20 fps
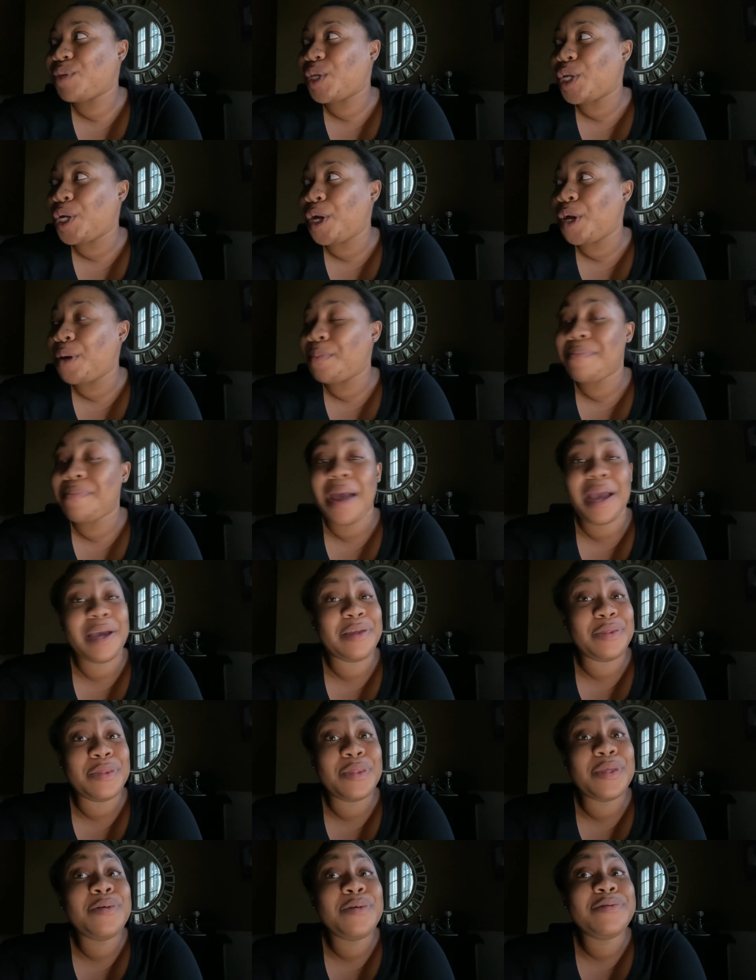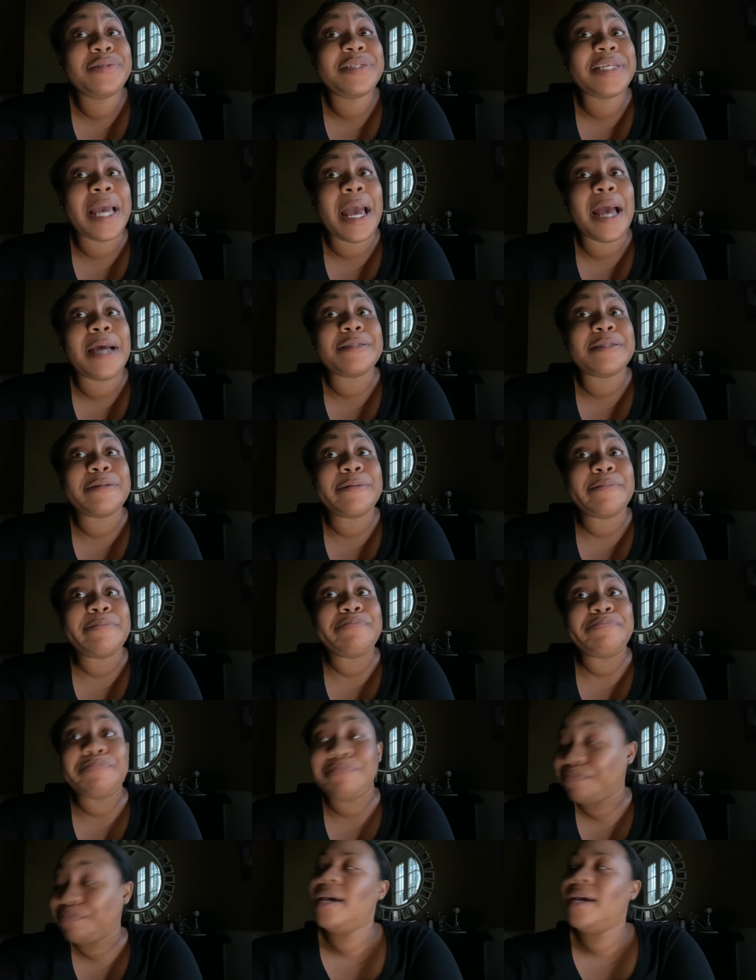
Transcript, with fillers: curb my enthusiasm.